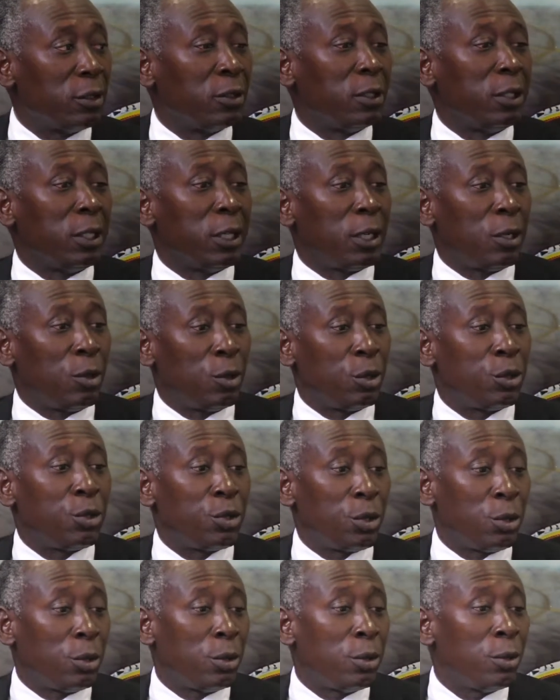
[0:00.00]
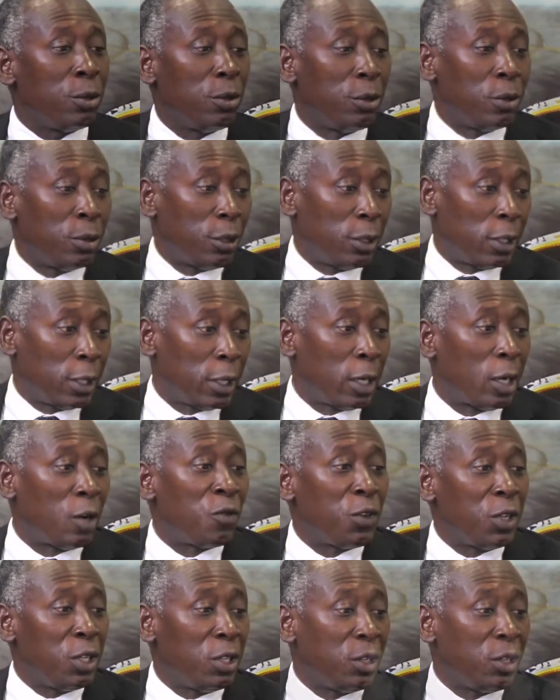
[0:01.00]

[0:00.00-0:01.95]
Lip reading: they are also having